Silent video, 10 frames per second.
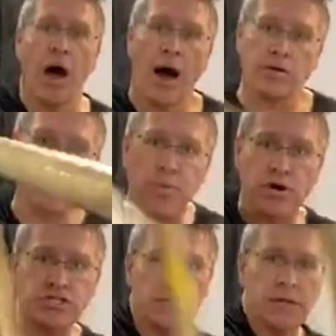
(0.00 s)
I was
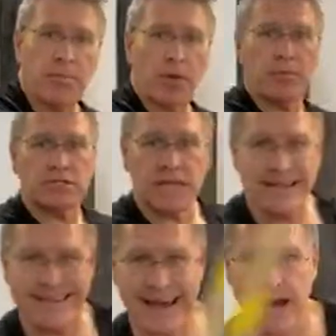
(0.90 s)
pushing the purple
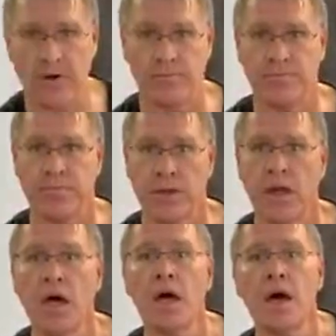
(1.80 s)
side down.
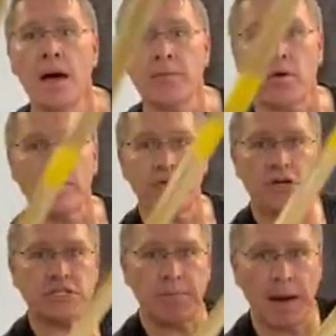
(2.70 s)
I'm gonna
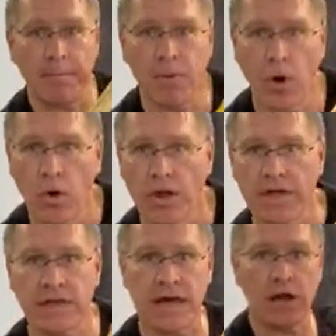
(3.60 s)
reverse it by pulling
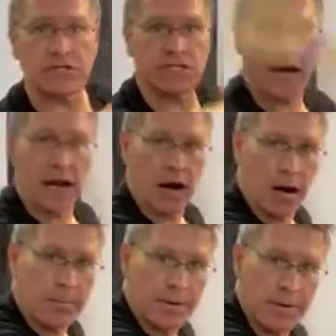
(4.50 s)
the yellow side up.